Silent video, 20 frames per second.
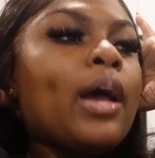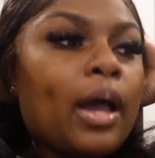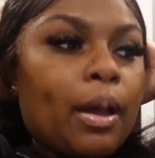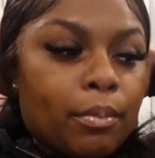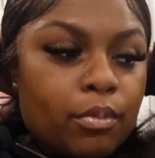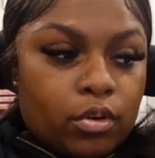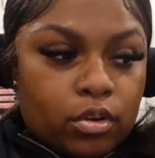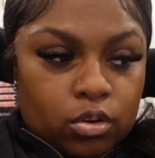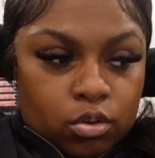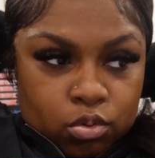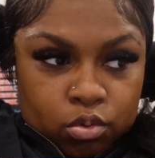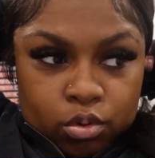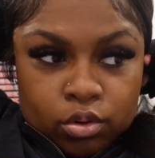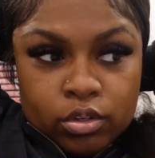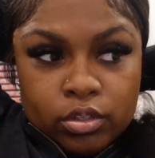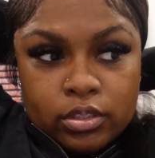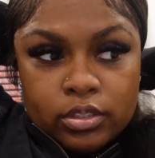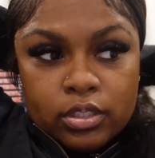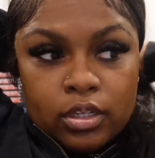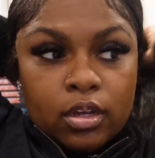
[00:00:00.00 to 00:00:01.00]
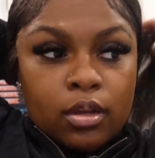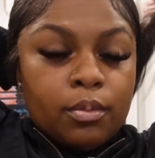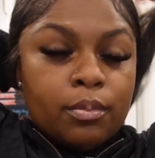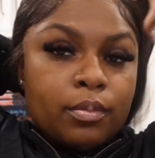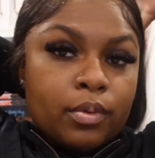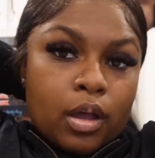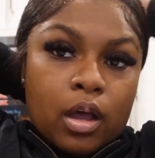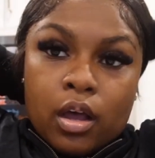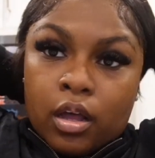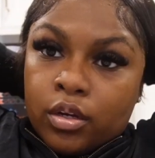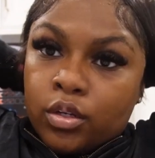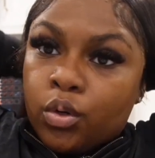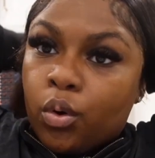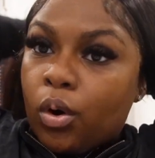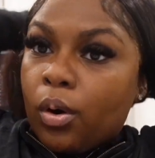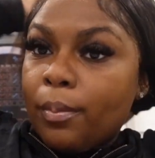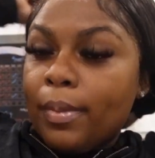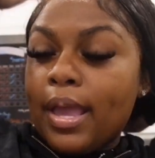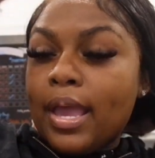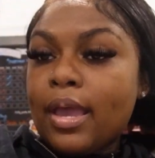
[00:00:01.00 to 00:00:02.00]
I'm gonna order some
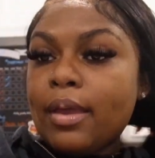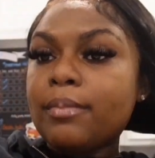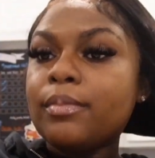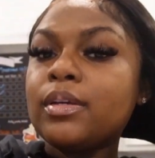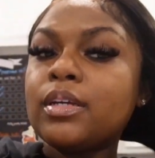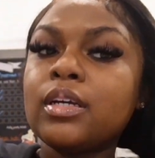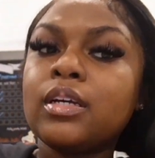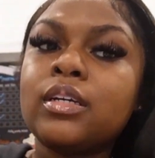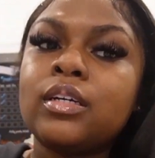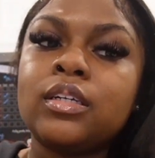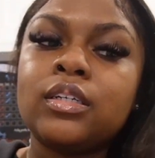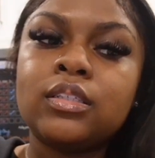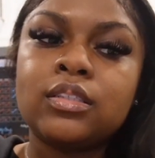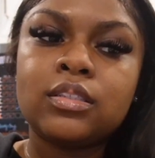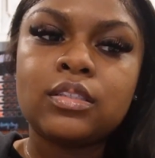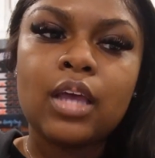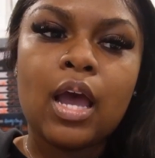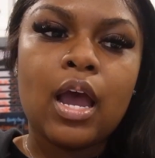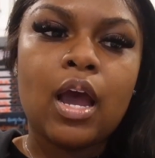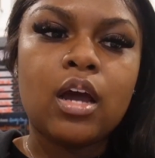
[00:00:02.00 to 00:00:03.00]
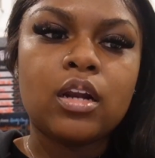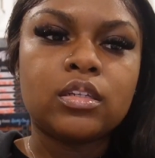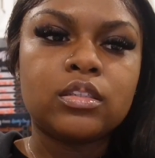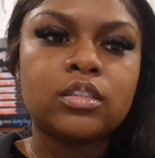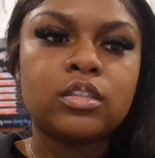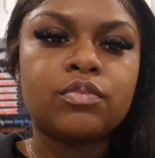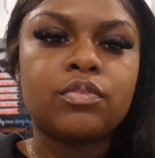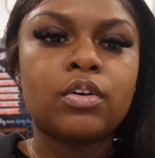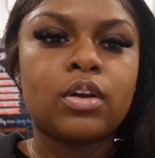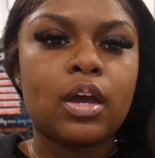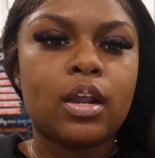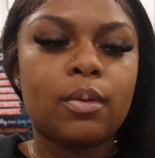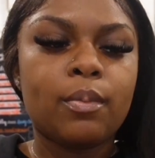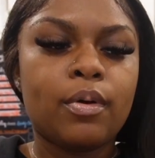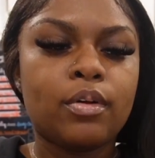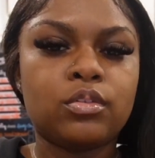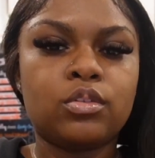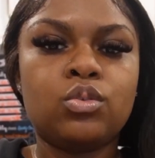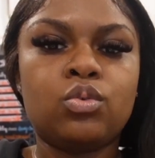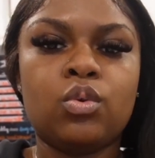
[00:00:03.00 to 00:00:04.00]
doormat because I honestly forgot
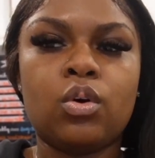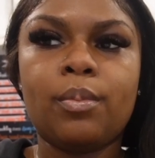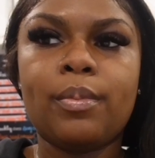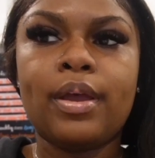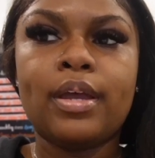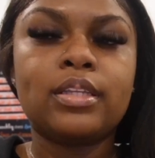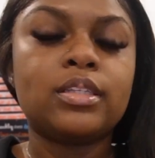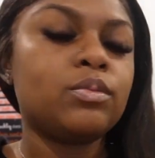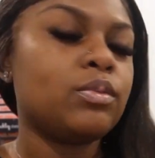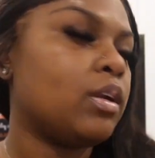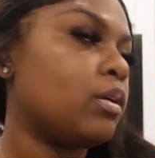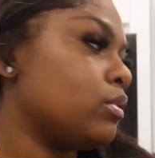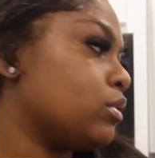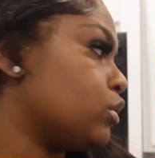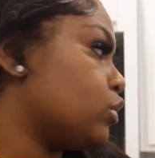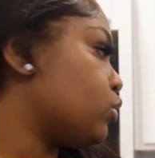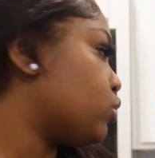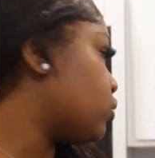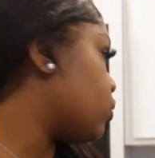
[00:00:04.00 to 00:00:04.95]
about the doormats when I was in the